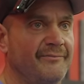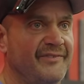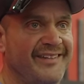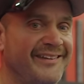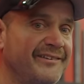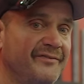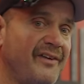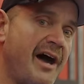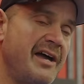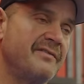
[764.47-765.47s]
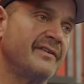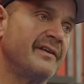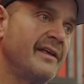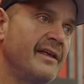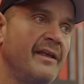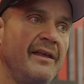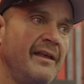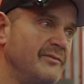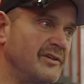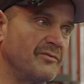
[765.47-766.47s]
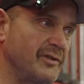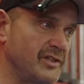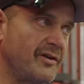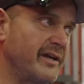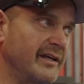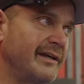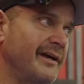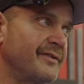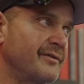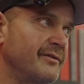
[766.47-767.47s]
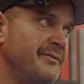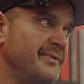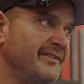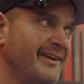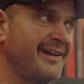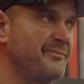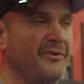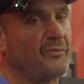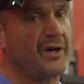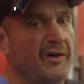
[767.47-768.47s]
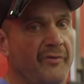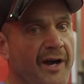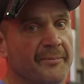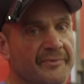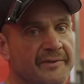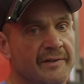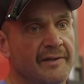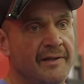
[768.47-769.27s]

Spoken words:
sets of 5 and we can really try to gut through it, but it's going to end up with weird reps.